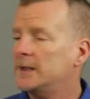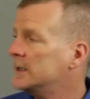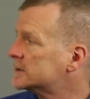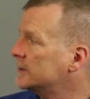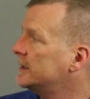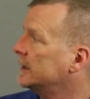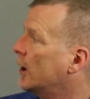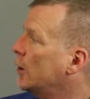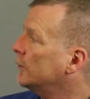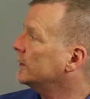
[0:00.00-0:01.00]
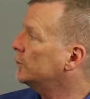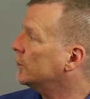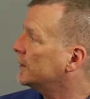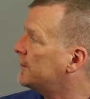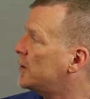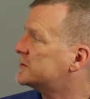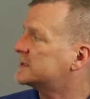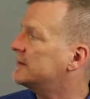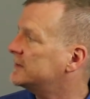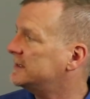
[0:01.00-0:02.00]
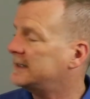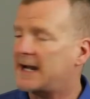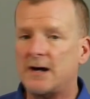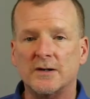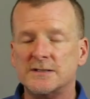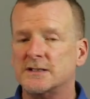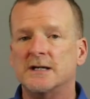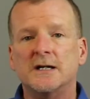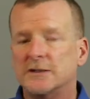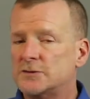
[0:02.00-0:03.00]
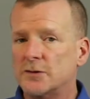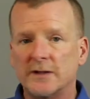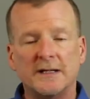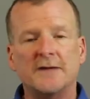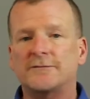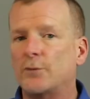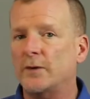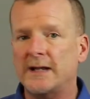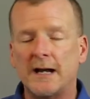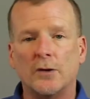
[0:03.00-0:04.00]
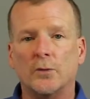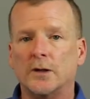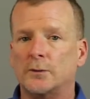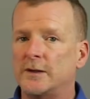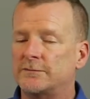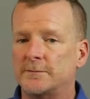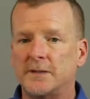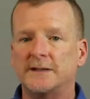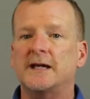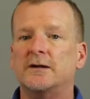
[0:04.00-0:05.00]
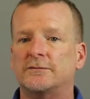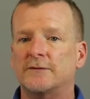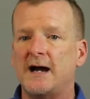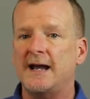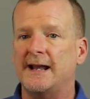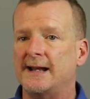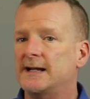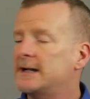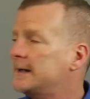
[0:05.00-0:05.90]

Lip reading: So he can only really mow 17 hours during that 40-hour work week from Monday to Friday.